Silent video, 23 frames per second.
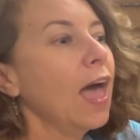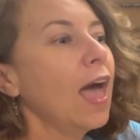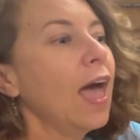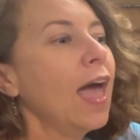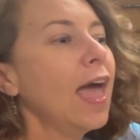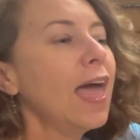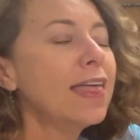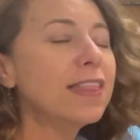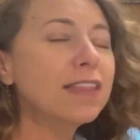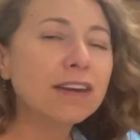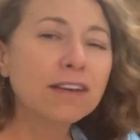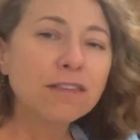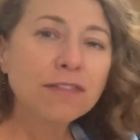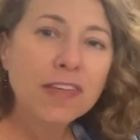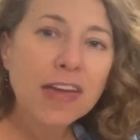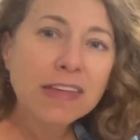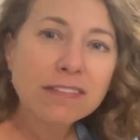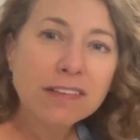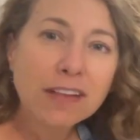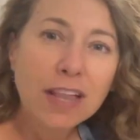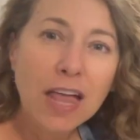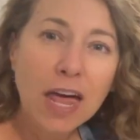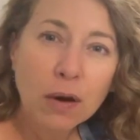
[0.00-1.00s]
And then if
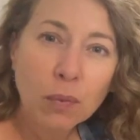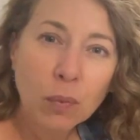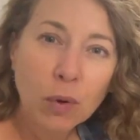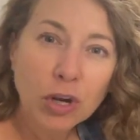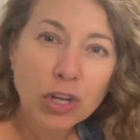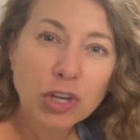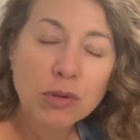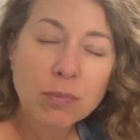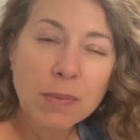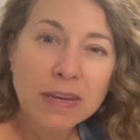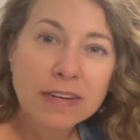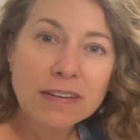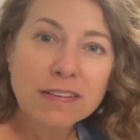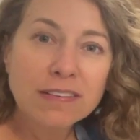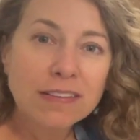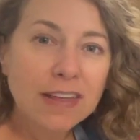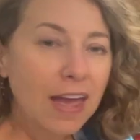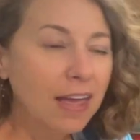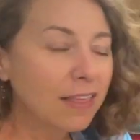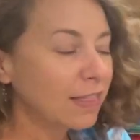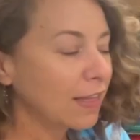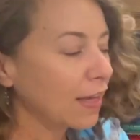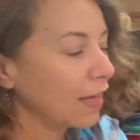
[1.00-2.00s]
that's a lot of work, you may
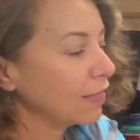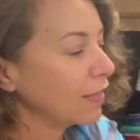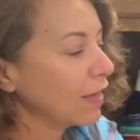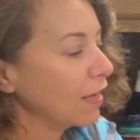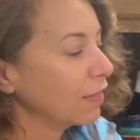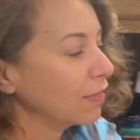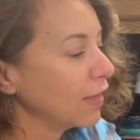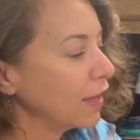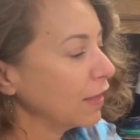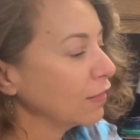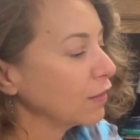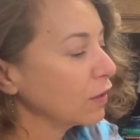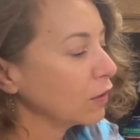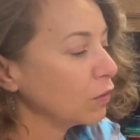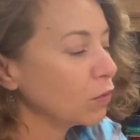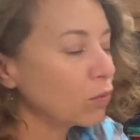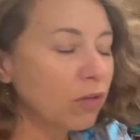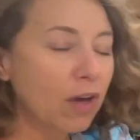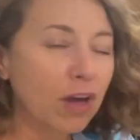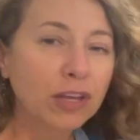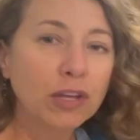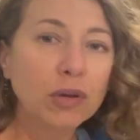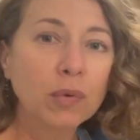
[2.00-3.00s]
decide that that thing that you
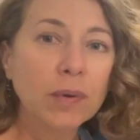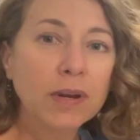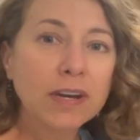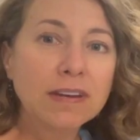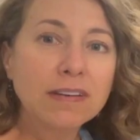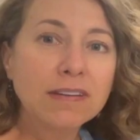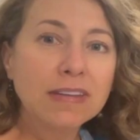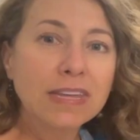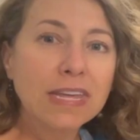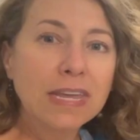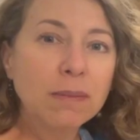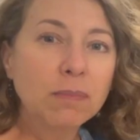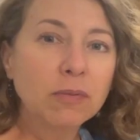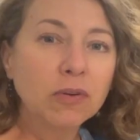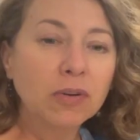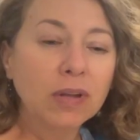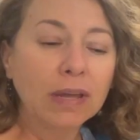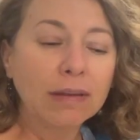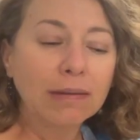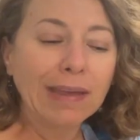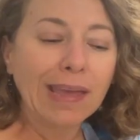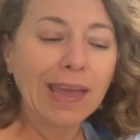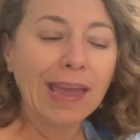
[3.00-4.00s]
thought you wanted to keep, you're
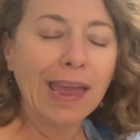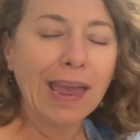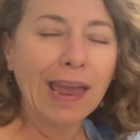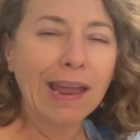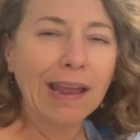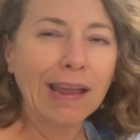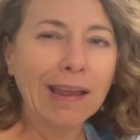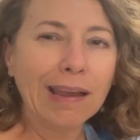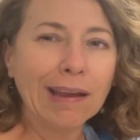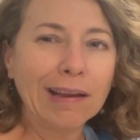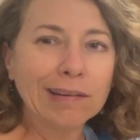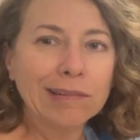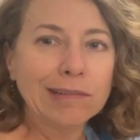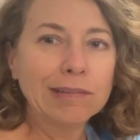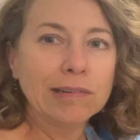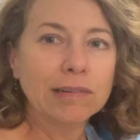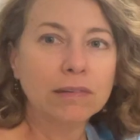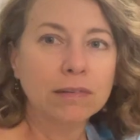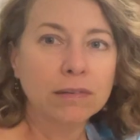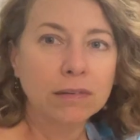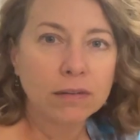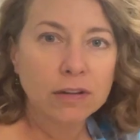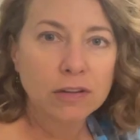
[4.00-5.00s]
like,
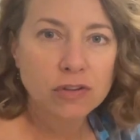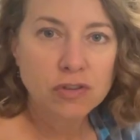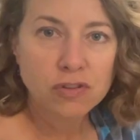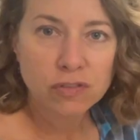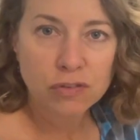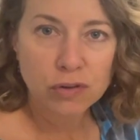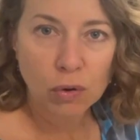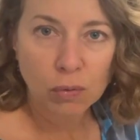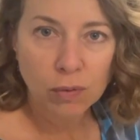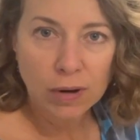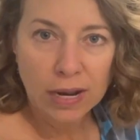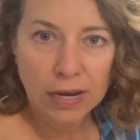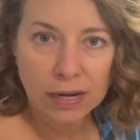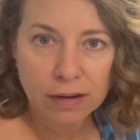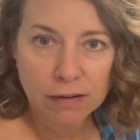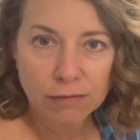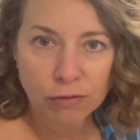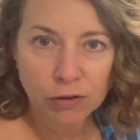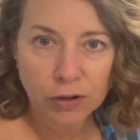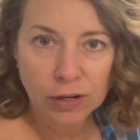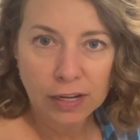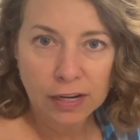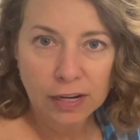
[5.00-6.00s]
let's just donate
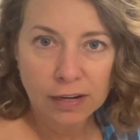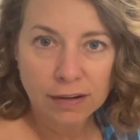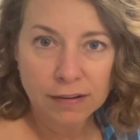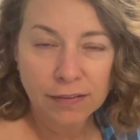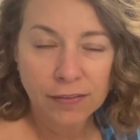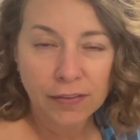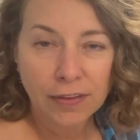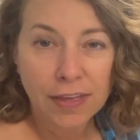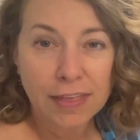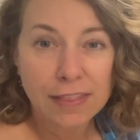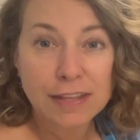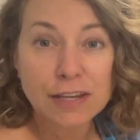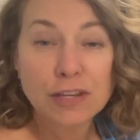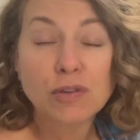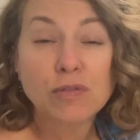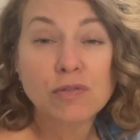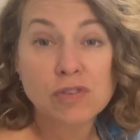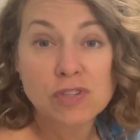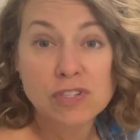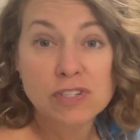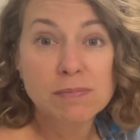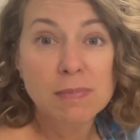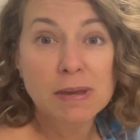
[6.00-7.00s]
it, forget it. And then
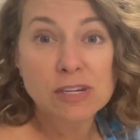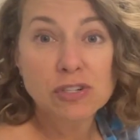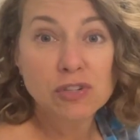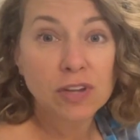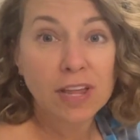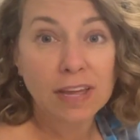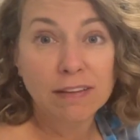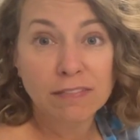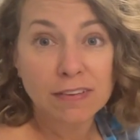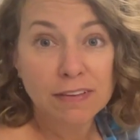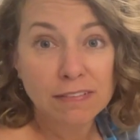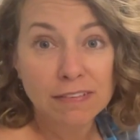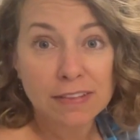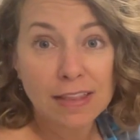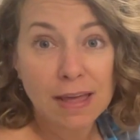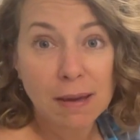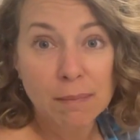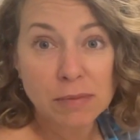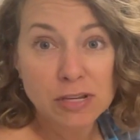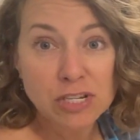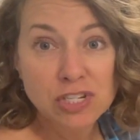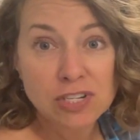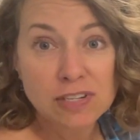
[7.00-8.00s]
you've just made your life even
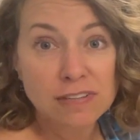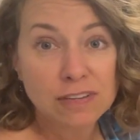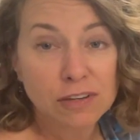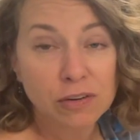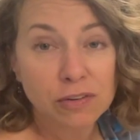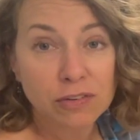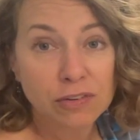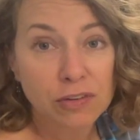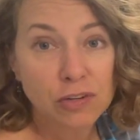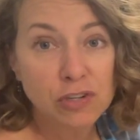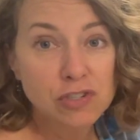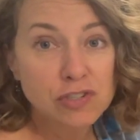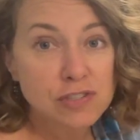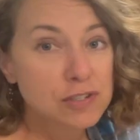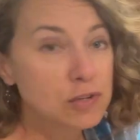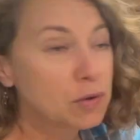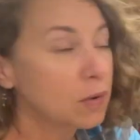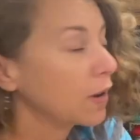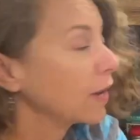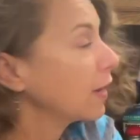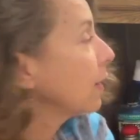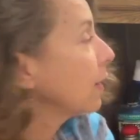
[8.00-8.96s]
that much easier, so you just donate